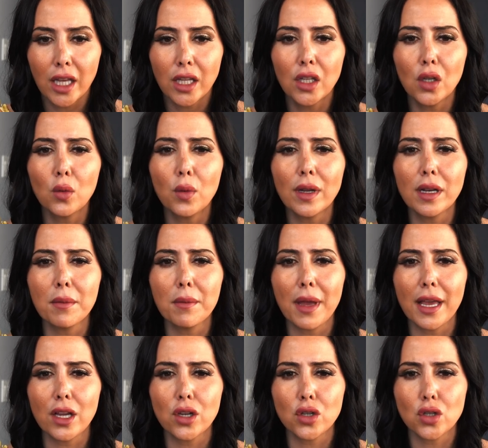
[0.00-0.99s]
You want to
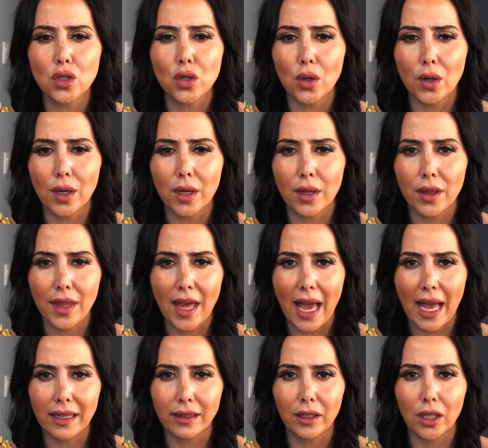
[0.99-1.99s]
make sure
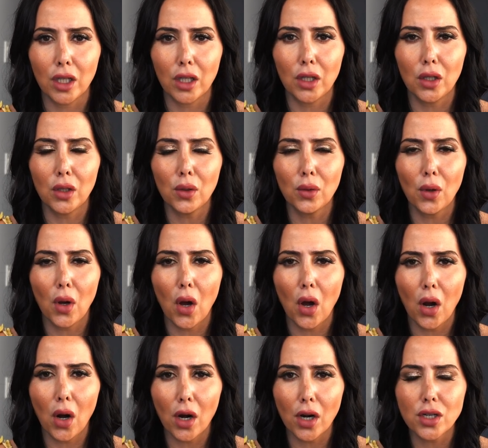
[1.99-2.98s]
that you
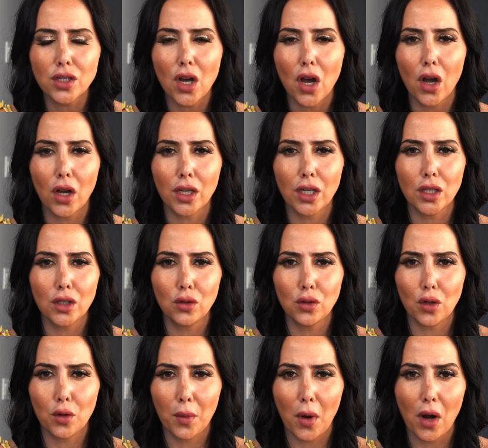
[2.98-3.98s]
are talking
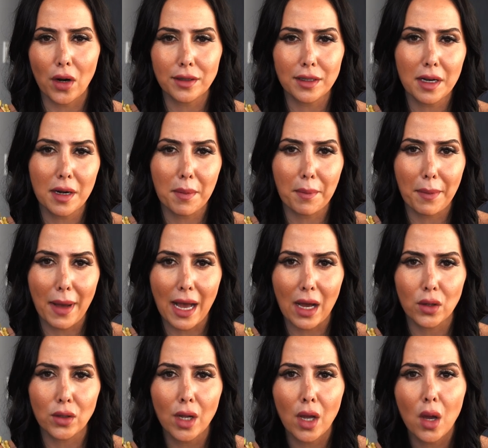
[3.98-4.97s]
to your partner
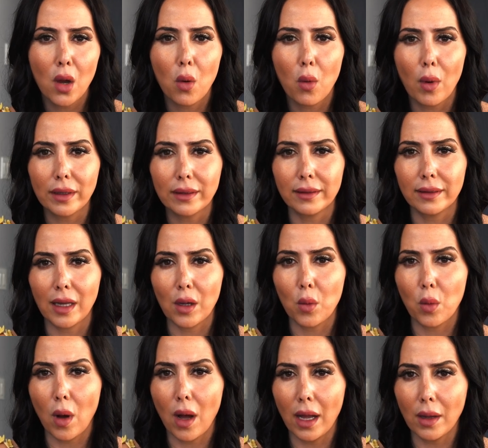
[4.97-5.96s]
about what they
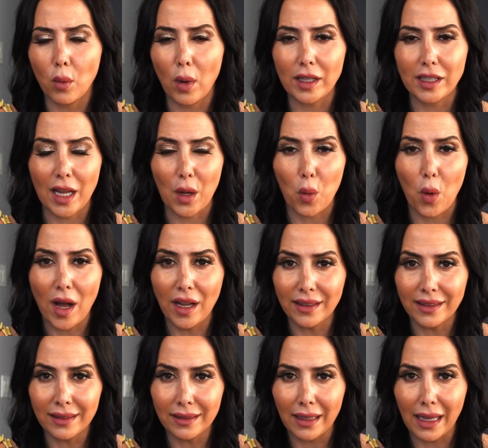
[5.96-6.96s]

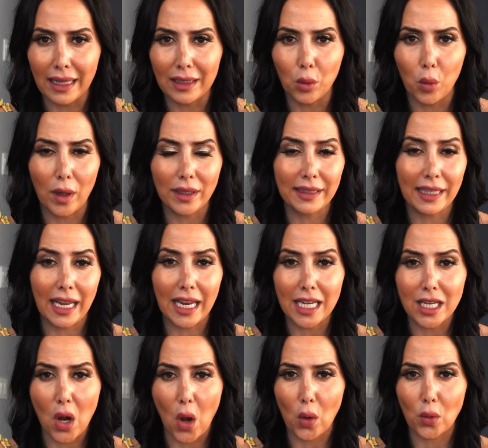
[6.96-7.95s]
want and what
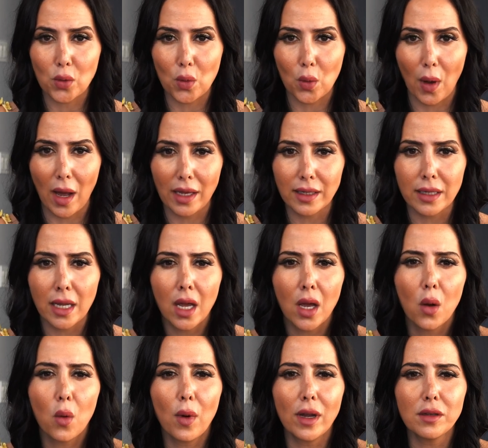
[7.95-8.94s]
they don't want.
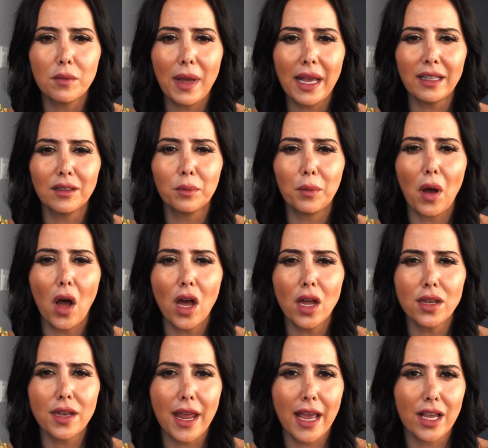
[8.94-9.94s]
What makes
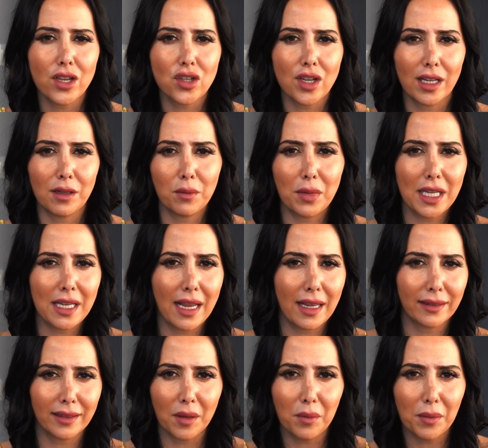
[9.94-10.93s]
bondage and
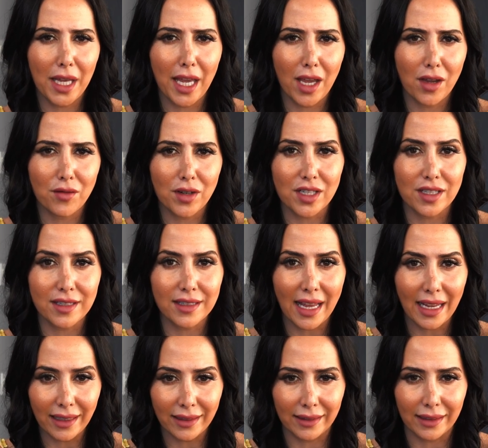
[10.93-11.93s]
BDSM behavior
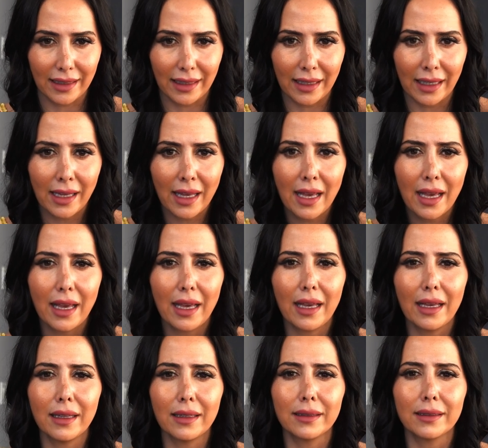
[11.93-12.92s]
sexy
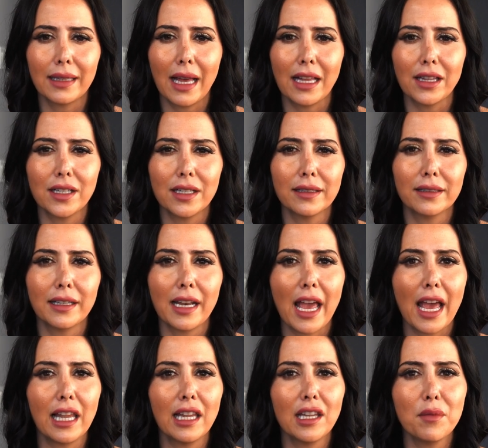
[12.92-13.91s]
is that there's an
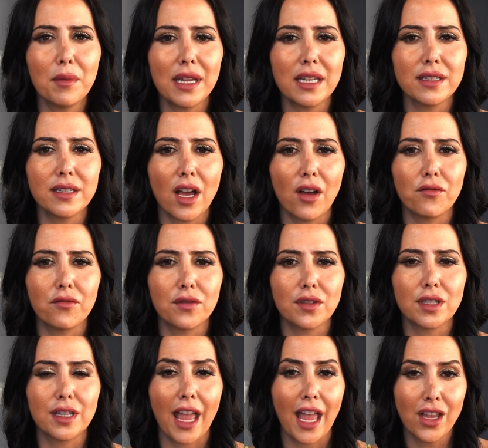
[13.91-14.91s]
element of
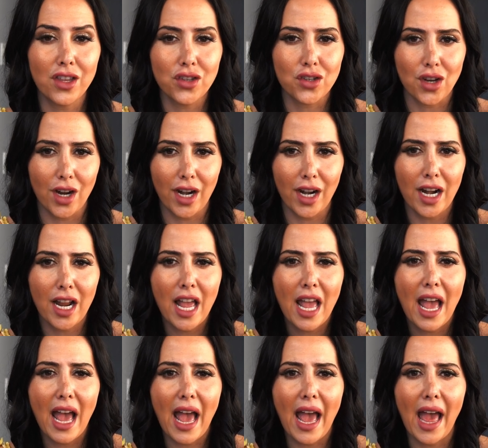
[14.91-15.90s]
danger,
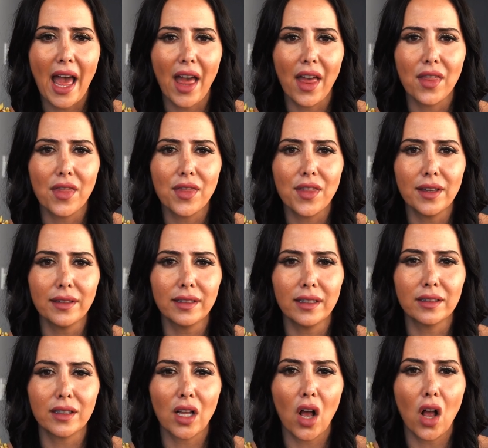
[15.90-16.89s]
and this
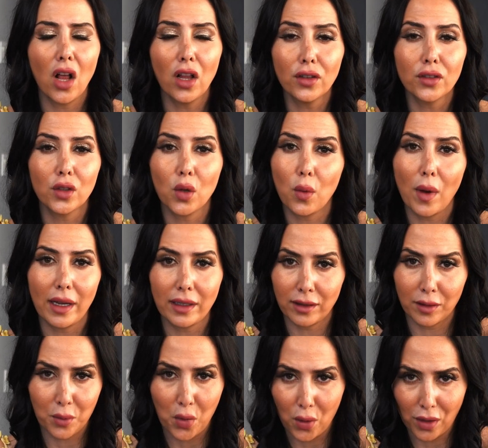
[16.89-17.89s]
is also why
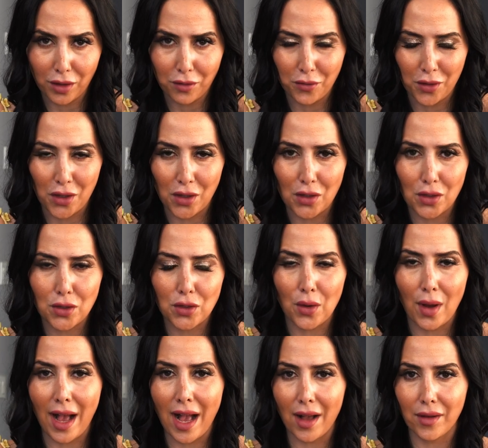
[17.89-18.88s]
it's important for you
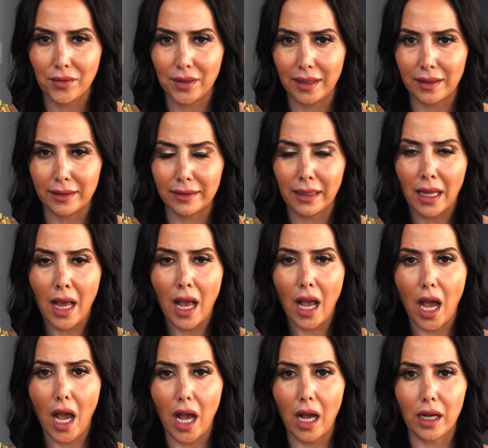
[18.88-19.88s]
to have these
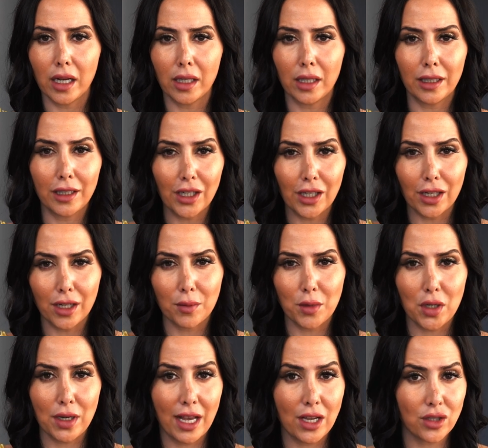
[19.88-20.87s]
clear
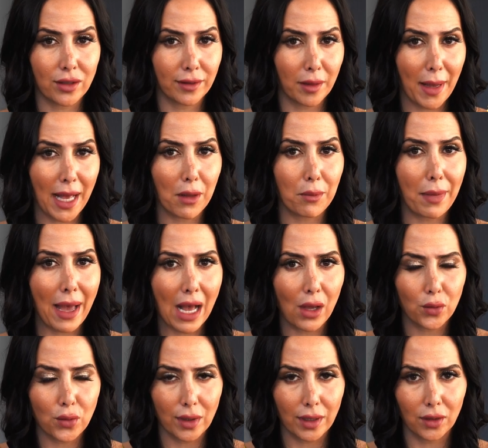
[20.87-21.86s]
communications about
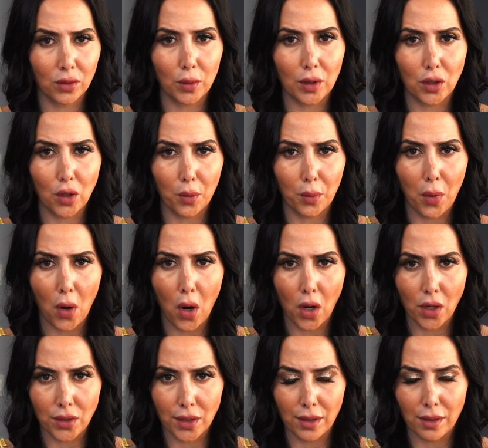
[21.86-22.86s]
boundaries with your
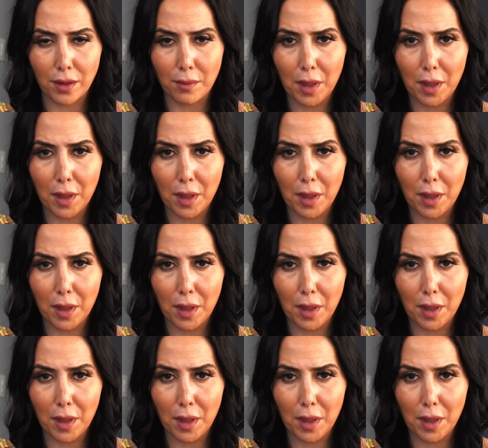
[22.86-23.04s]
partner.